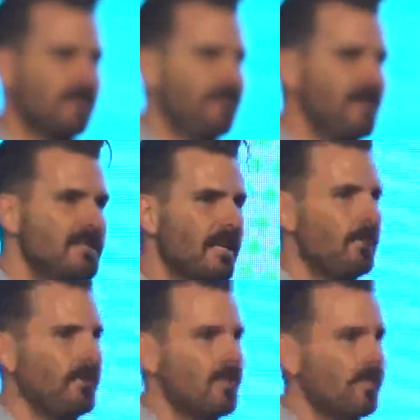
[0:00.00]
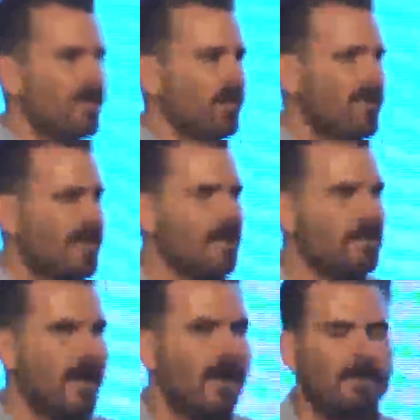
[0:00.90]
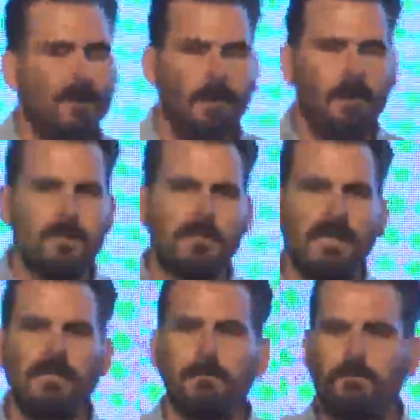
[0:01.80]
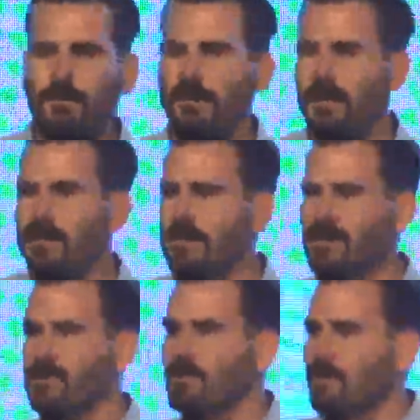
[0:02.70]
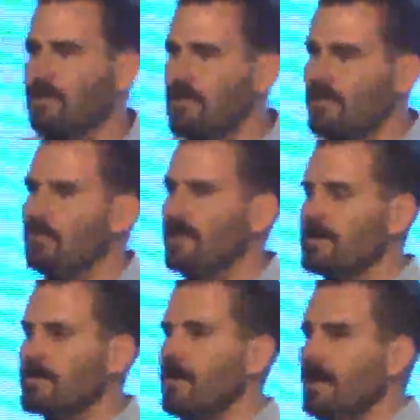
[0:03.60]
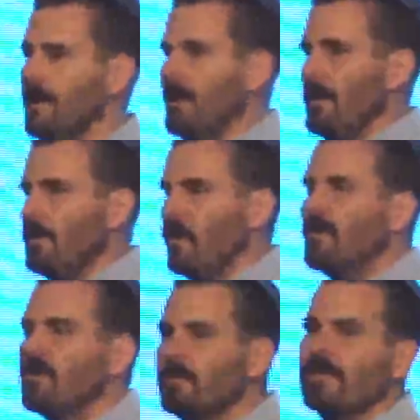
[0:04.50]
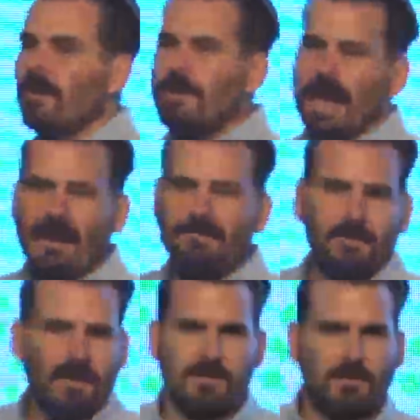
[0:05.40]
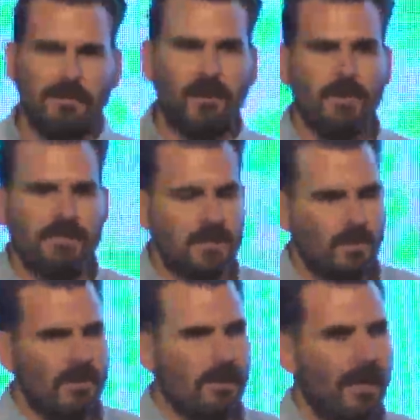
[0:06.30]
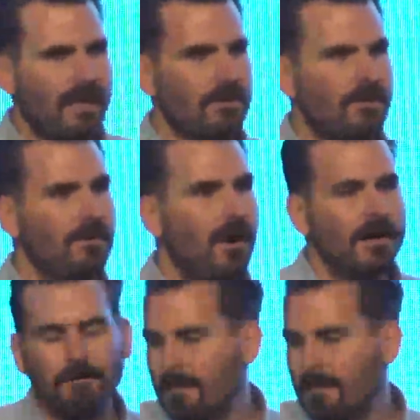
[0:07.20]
As a fintech, when you think about selling products to consumers, you're ultimately going to have to answer three questions, whether you like it or not.